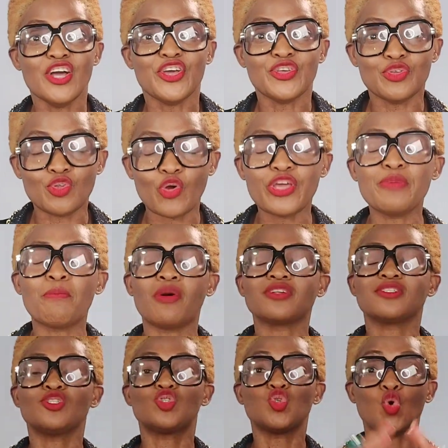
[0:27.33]
You know, he
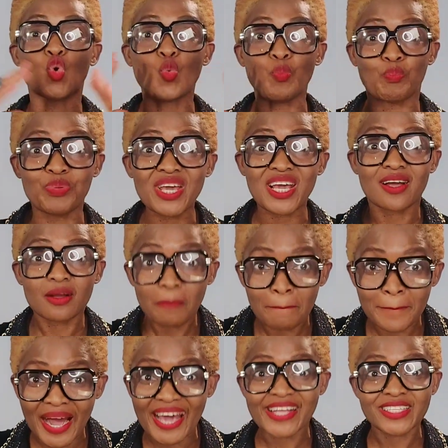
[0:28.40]
mustn't do big,
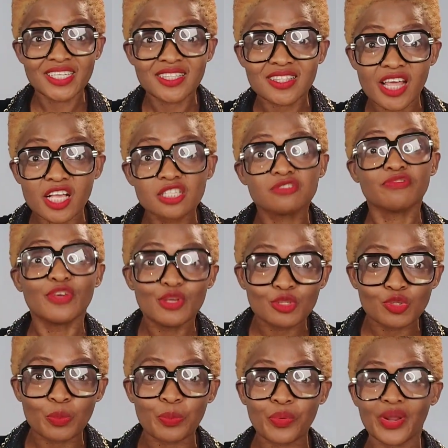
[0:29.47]
mighty things for you
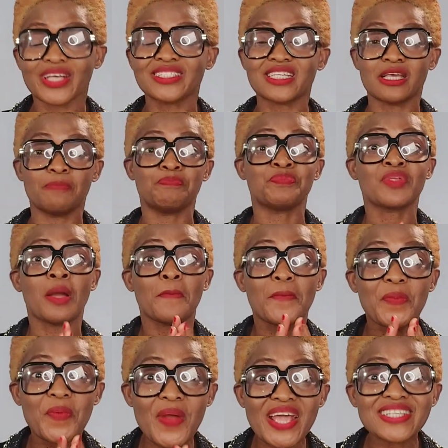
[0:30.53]
to praise him.
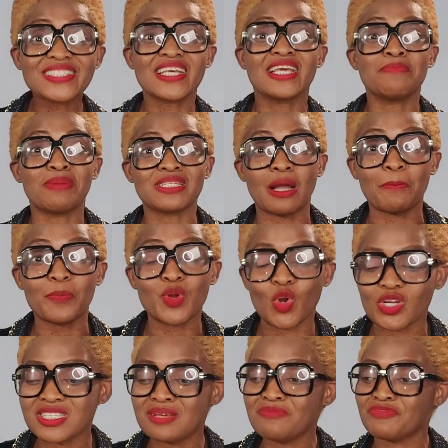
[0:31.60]
Praise him and
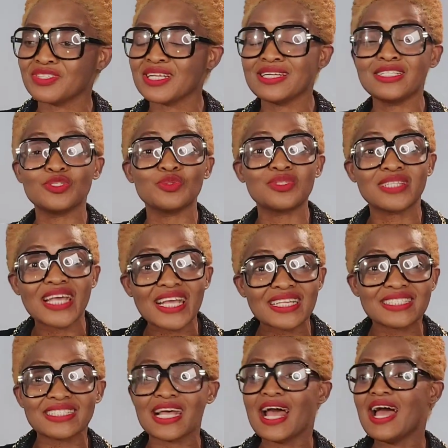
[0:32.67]
applaud him for the little
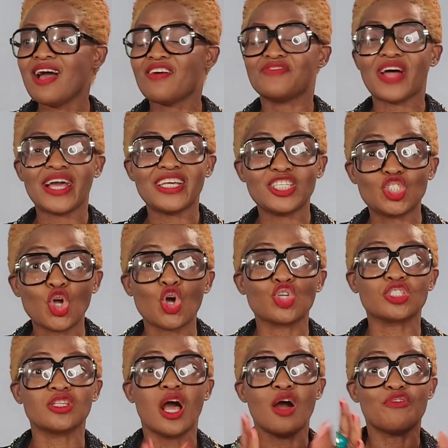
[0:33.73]
things that he
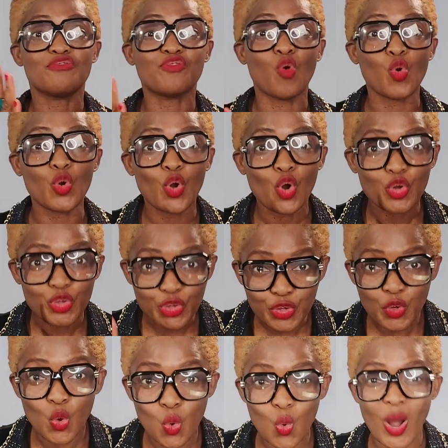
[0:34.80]
does for
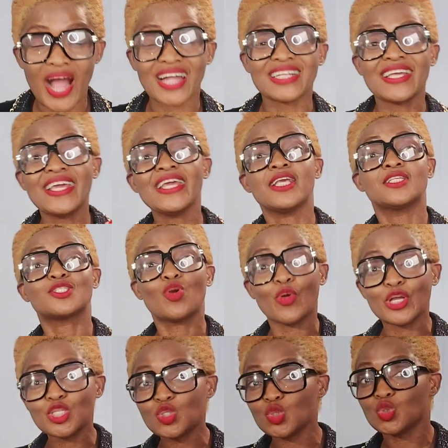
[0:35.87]
you. And he is
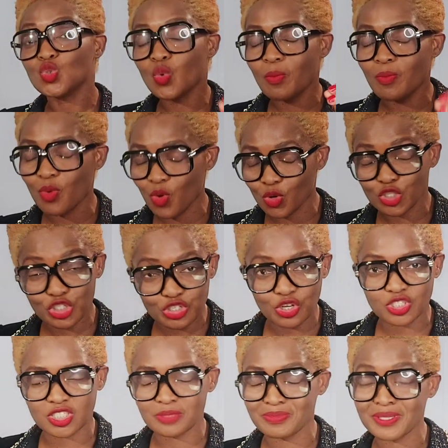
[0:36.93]
going to do more.
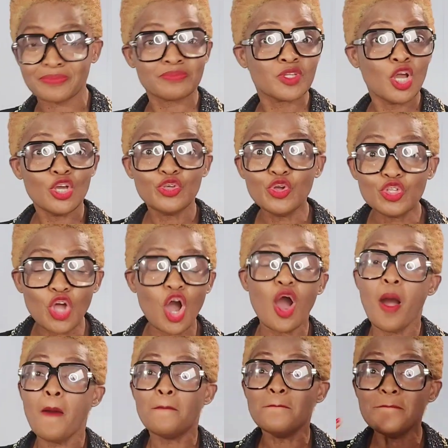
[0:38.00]
Trust me. You know,
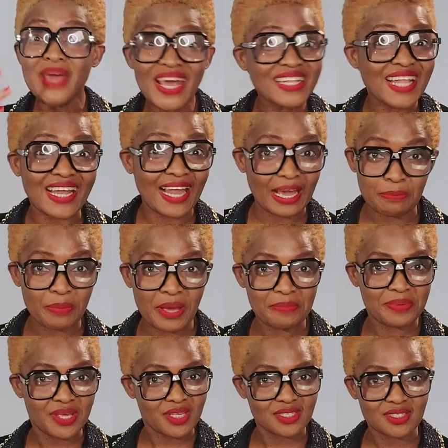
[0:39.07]
men are like
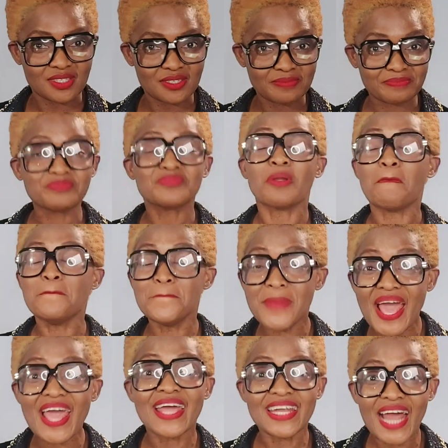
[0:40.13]
babies.
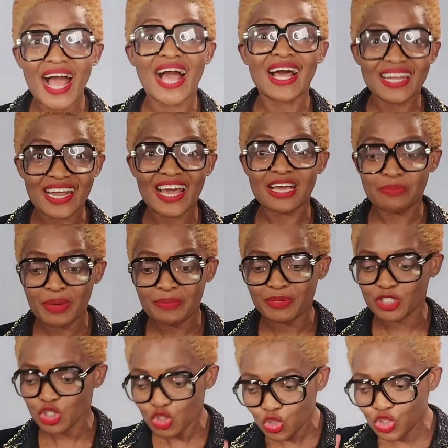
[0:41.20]
Men are like
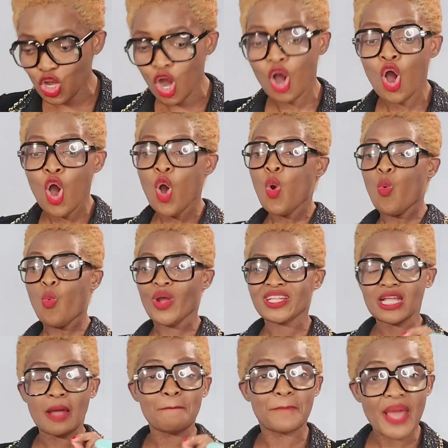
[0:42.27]
babies. You know,
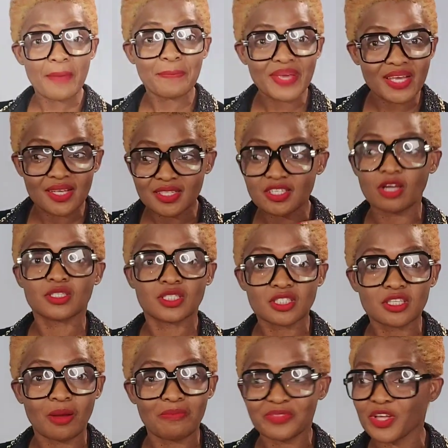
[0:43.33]
when a baby does
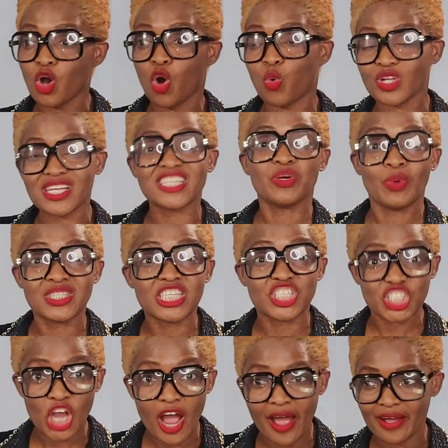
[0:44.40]
something, or when a
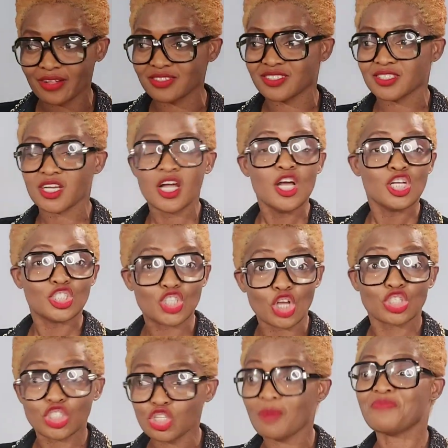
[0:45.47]
child
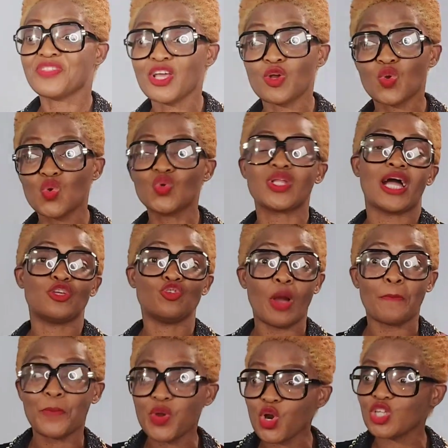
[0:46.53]
does something good and you
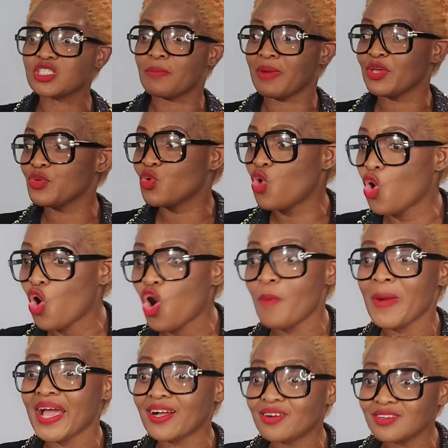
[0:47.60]
applaud them and you go, oh
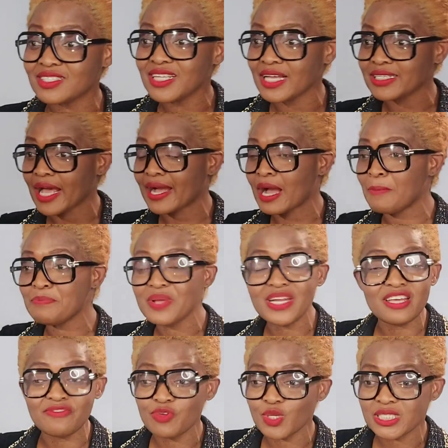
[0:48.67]
my goodness, I can't
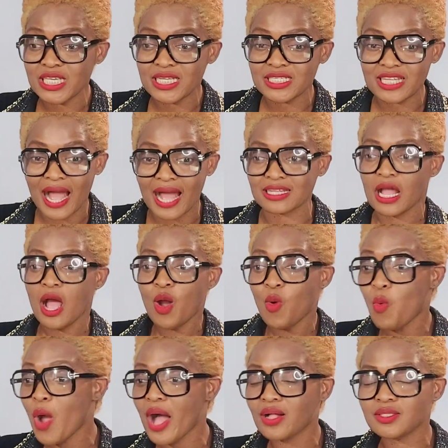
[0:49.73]
believe you did that.
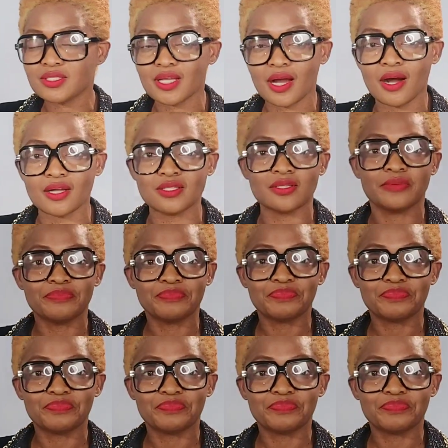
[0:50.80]
Well done.